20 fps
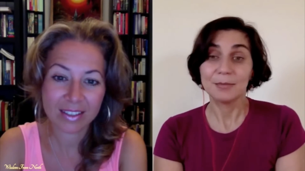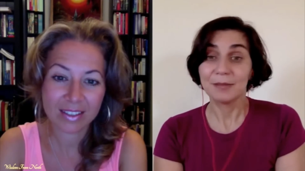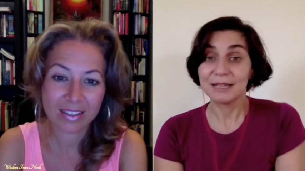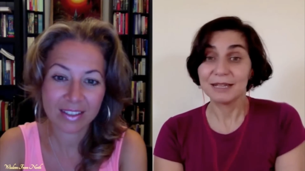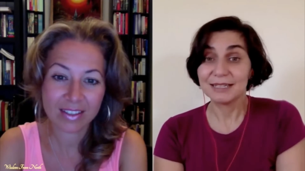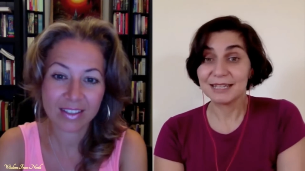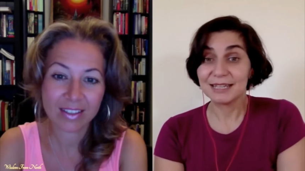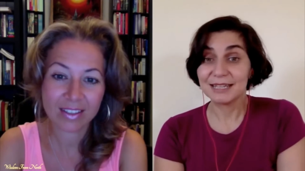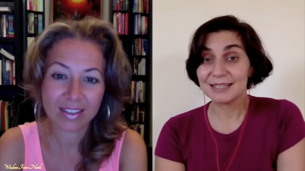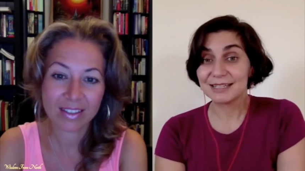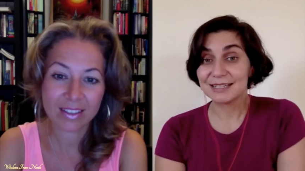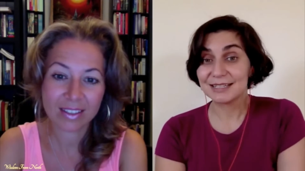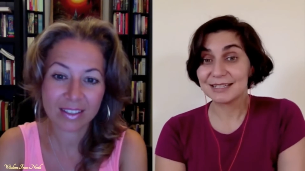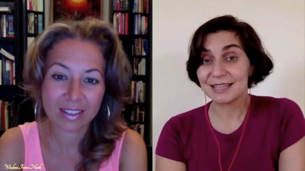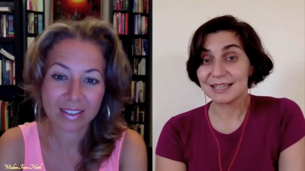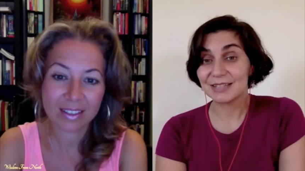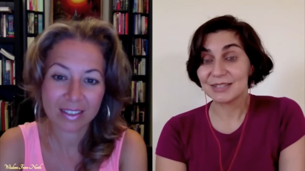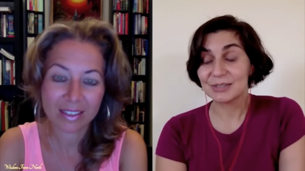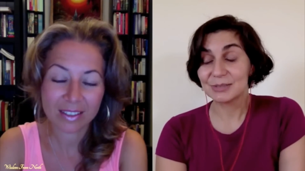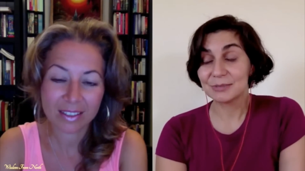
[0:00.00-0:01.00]
Speaker 1: my dentist
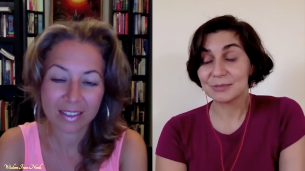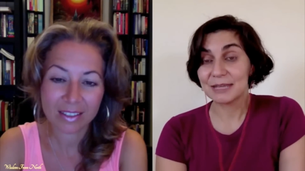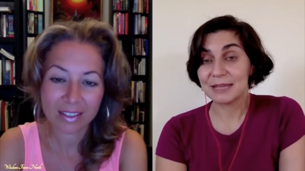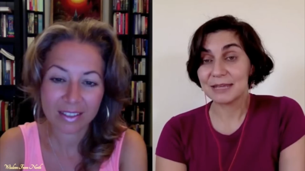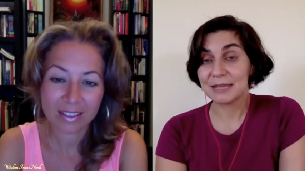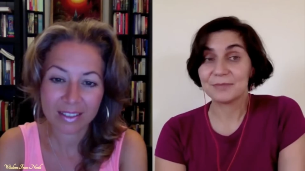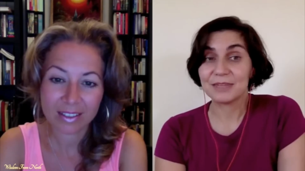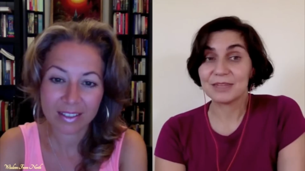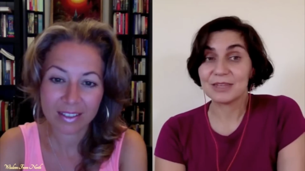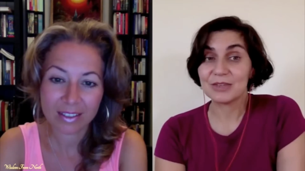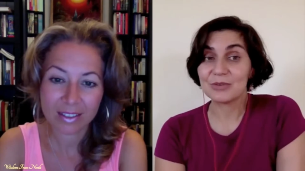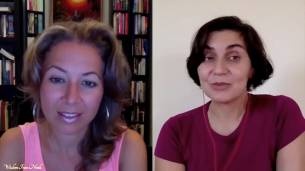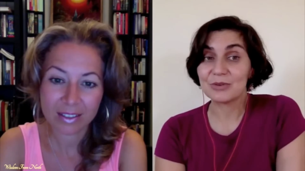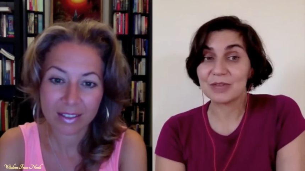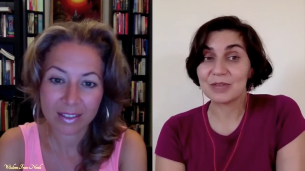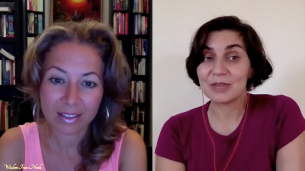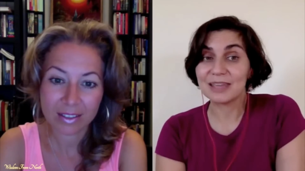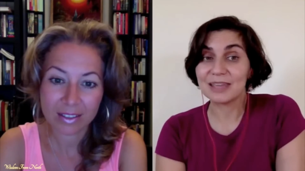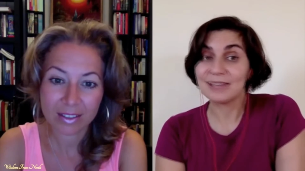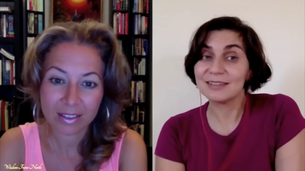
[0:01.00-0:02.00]
said to me, "You
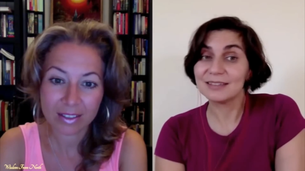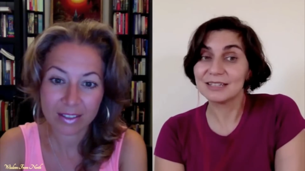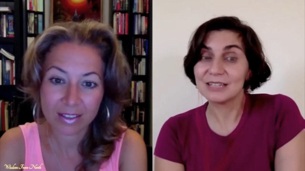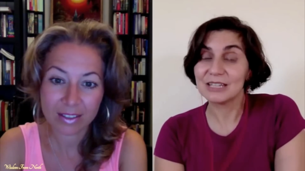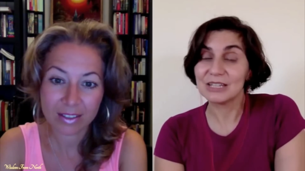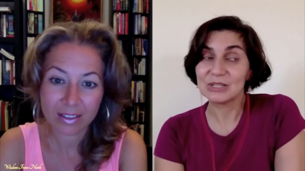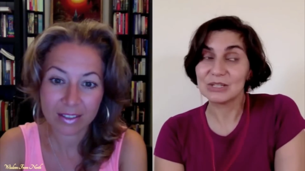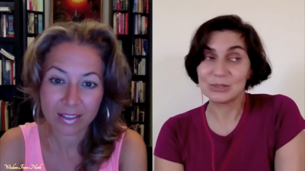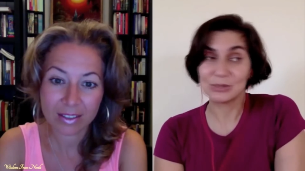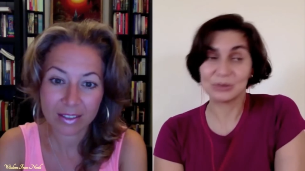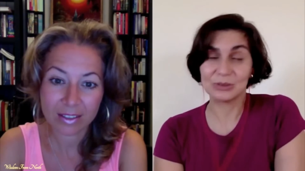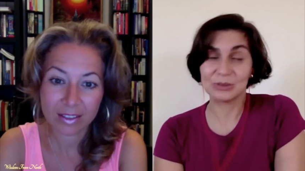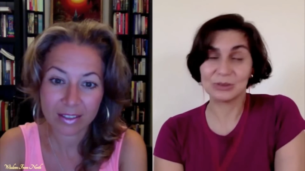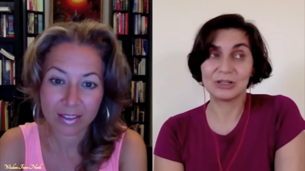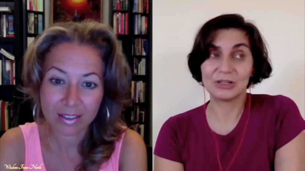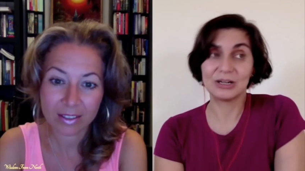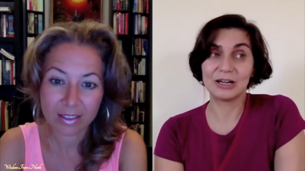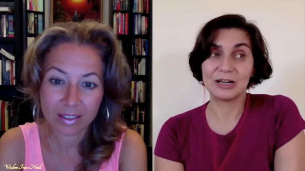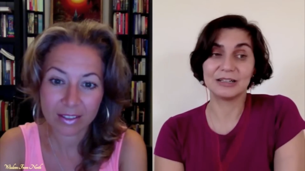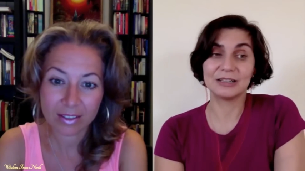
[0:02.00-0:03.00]
either need to
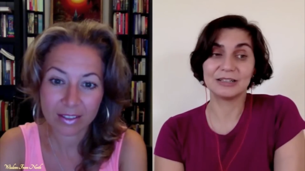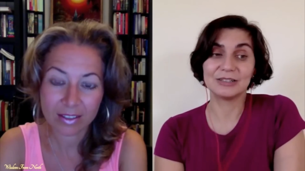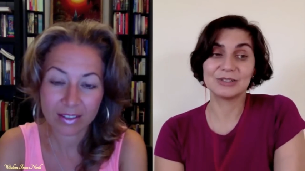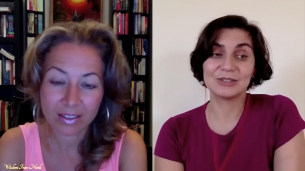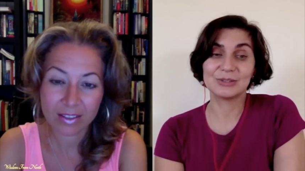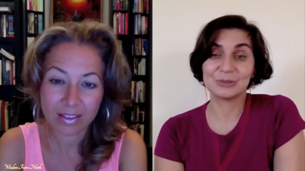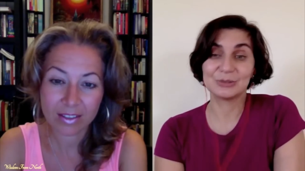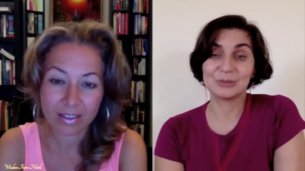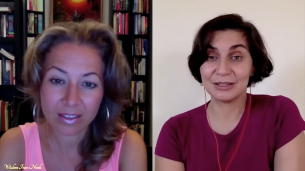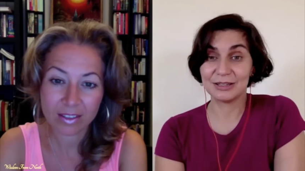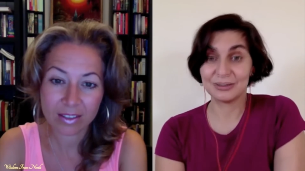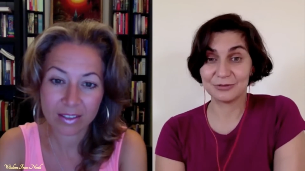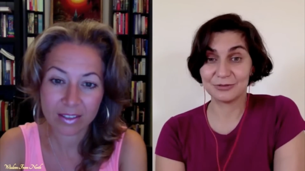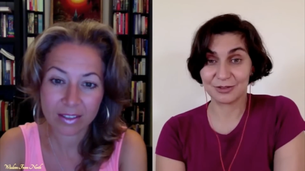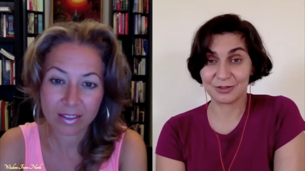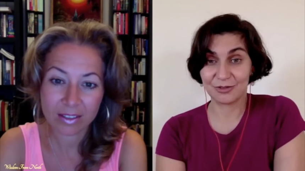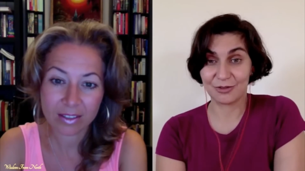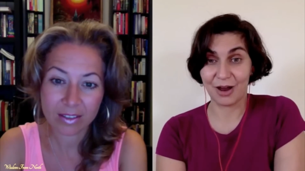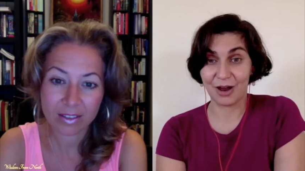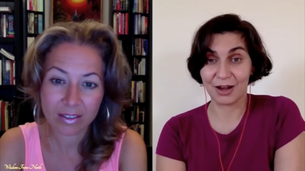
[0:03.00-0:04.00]
learn to live with
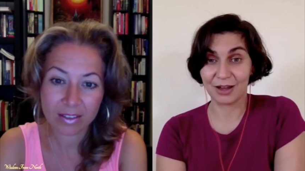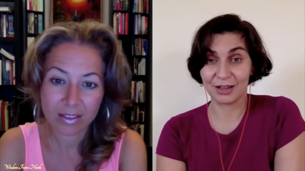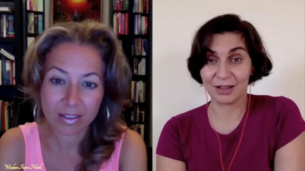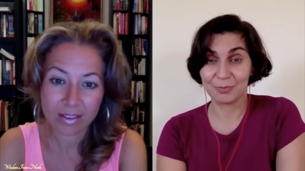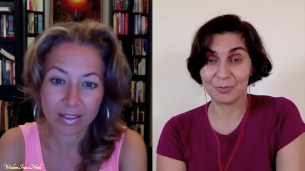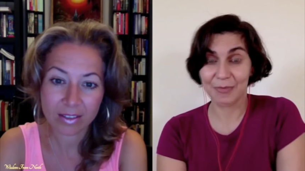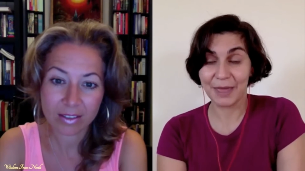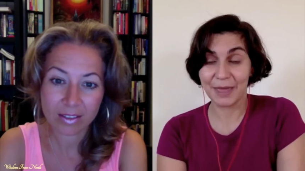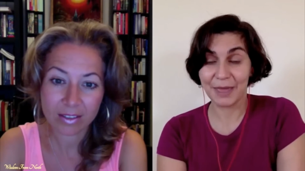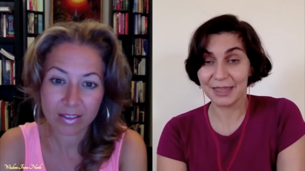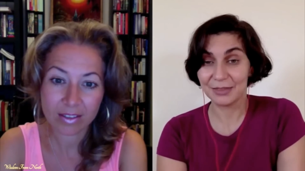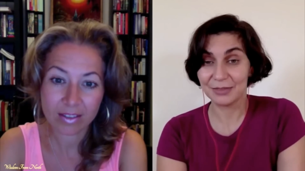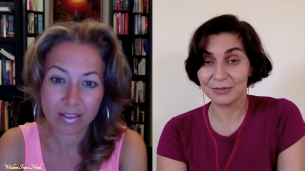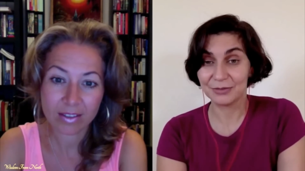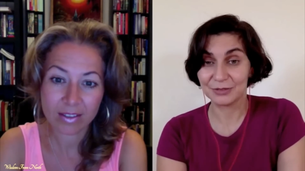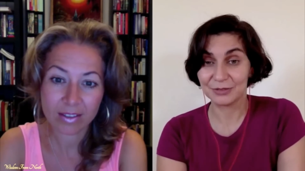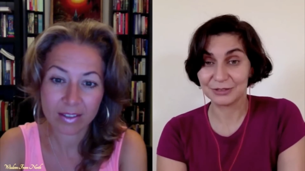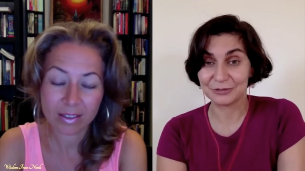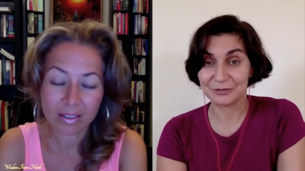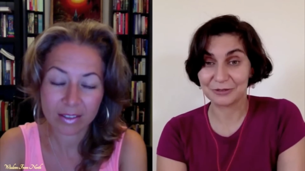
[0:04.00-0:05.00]
chronic pain
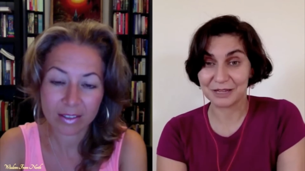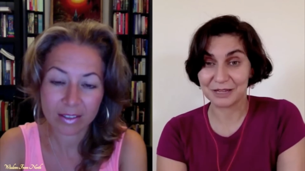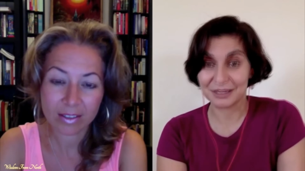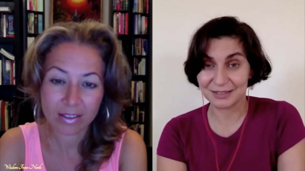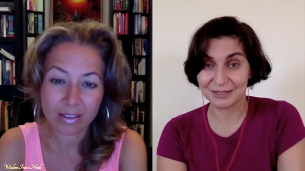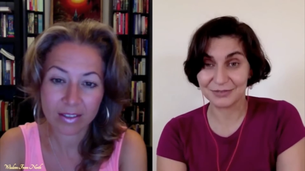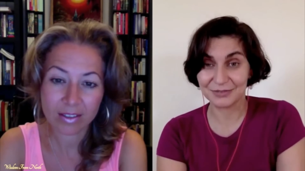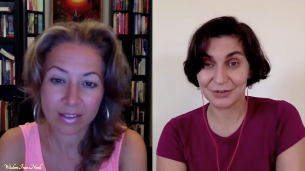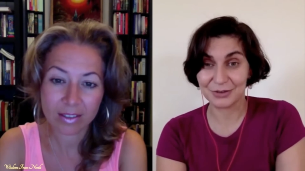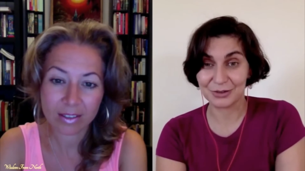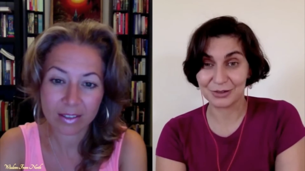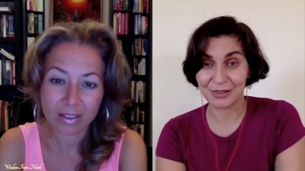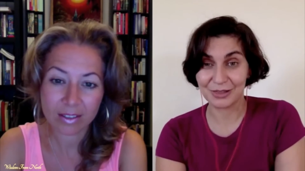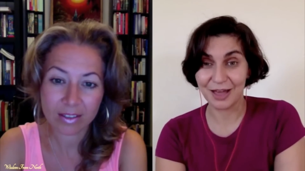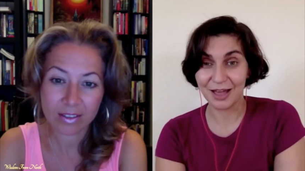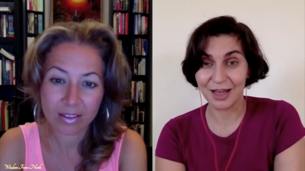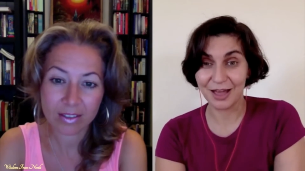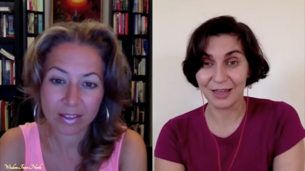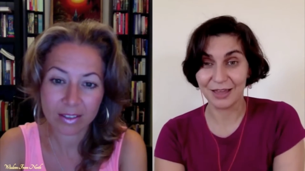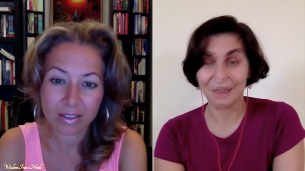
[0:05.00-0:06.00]
for the rest of your
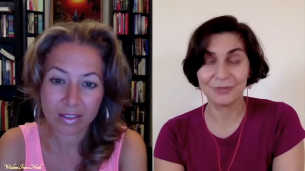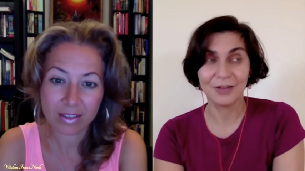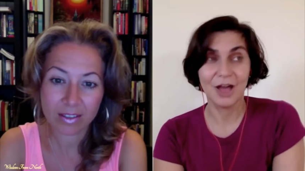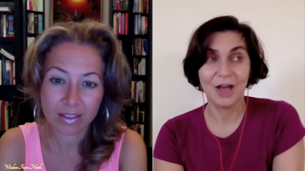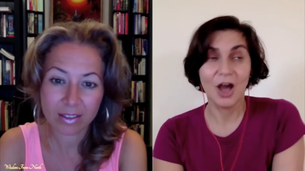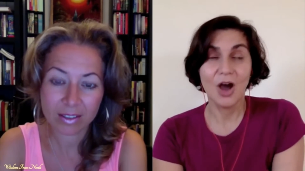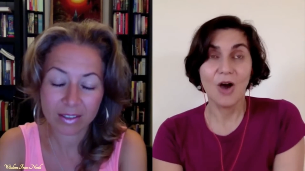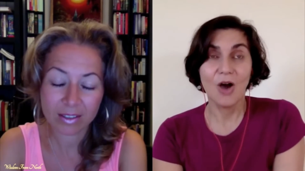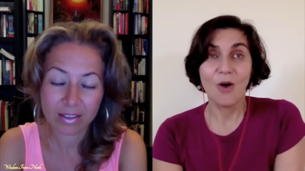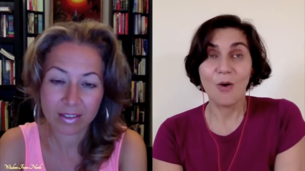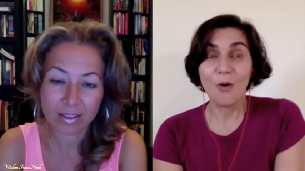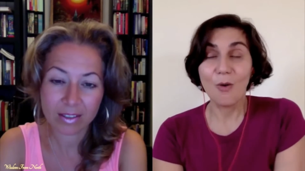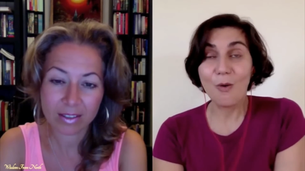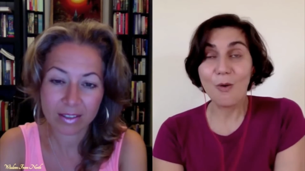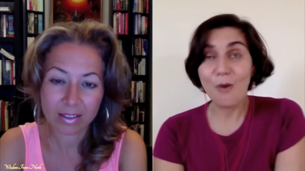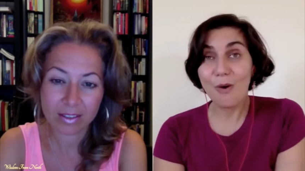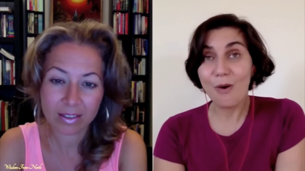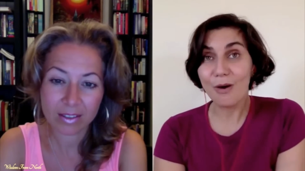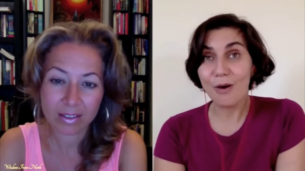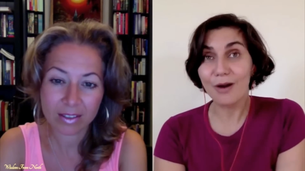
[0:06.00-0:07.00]
life,
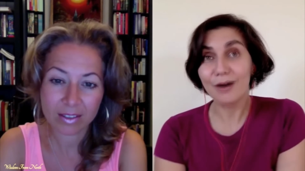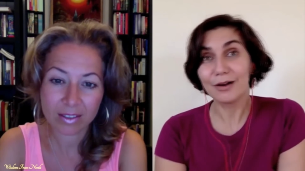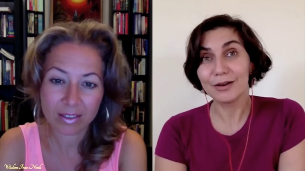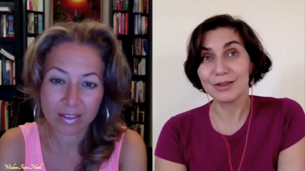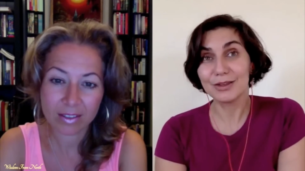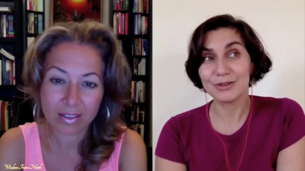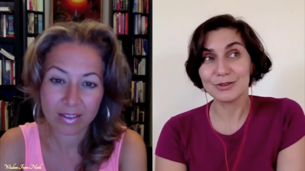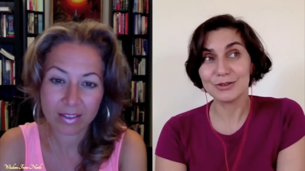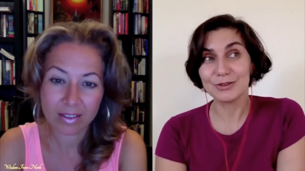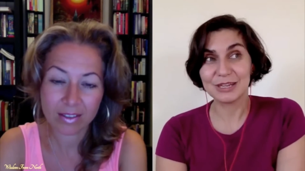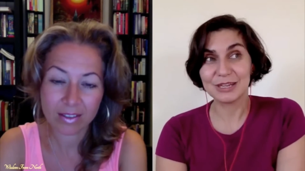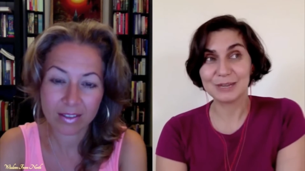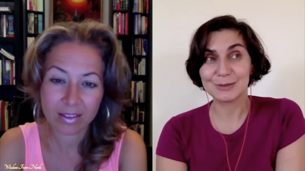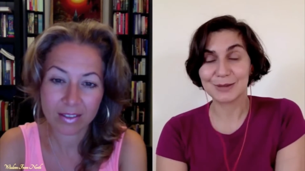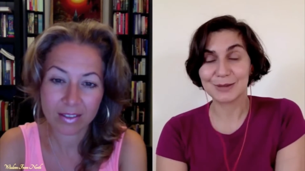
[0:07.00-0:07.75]
or you need